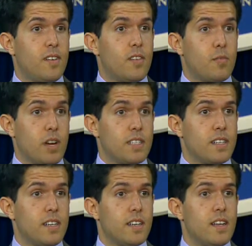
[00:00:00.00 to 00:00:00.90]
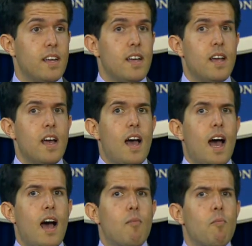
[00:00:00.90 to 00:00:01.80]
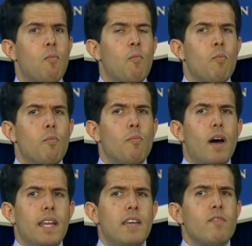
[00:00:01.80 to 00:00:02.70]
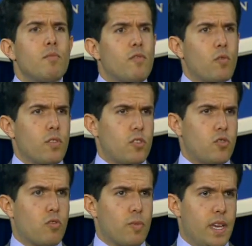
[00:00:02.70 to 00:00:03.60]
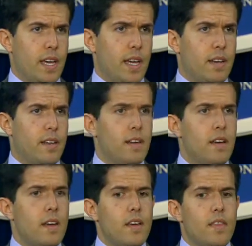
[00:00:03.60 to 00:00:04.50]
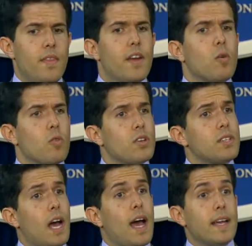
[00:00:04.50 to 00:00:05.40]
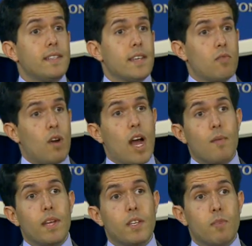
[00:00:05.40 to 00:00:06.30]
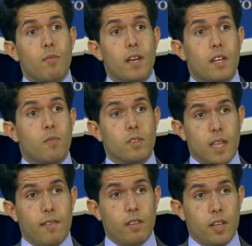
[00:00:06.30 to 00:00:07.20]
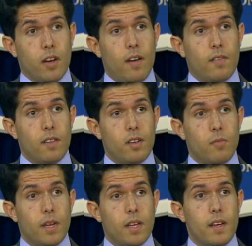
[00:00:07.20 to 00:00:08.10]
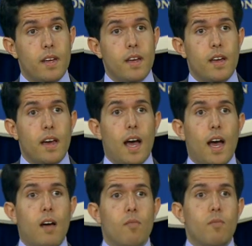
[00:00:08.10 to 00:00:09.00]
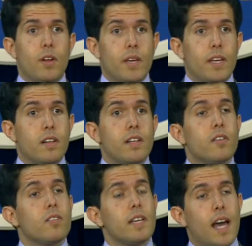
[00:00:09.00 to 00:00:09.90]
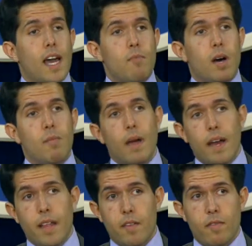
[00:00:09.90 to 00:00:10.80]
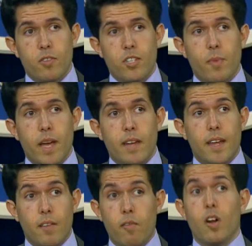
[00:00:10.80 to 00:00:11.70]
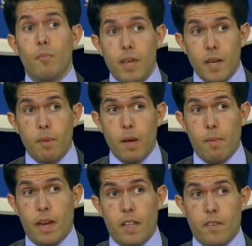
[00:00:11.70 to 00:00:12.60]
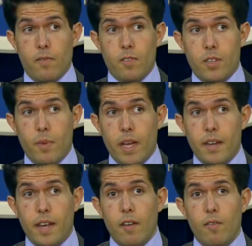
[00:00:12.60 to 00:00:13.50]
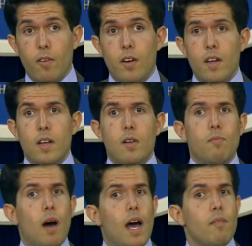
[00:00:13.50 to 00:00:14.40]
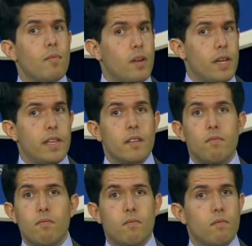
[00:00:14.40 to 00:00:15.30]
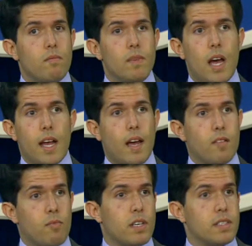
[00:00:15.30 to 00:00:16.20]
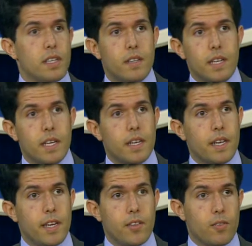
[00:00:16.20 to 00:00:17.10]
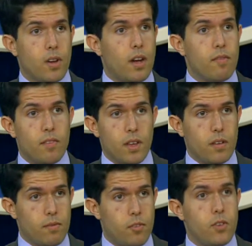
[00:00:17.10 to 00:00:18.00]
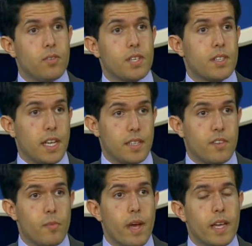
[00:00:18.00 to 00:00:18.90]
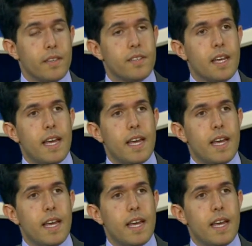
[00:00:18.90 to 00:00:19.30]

the president. But even before the storm hit, there were signs that Romney's momentum was leveling off a little bit. He clearly got a bump out of that first debate in Denver, a big bump out of that first debate in Denver. But, he didn't knock out the president in either of the two successive debates.